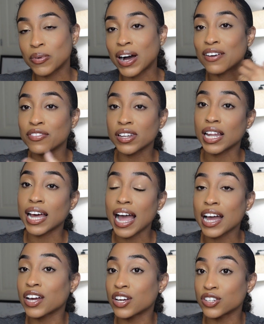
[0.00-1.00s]
I feel like
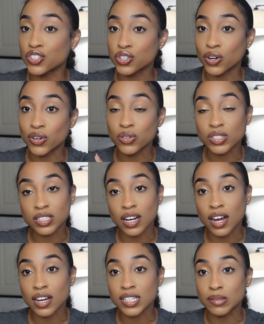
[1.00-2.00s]
I can control
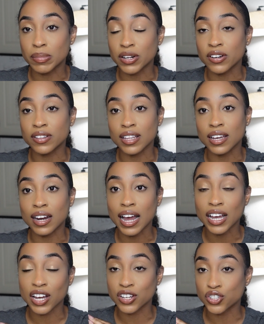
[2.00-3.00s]
stocks better than I
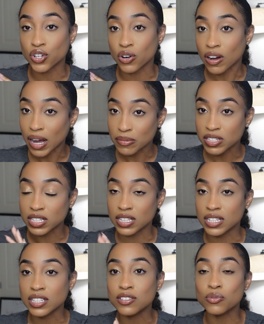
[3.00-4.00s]
can control options. And
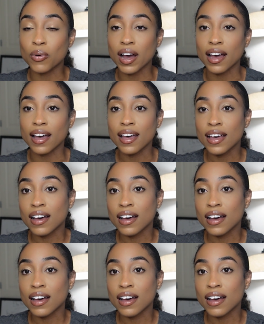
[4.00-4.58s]
this is why.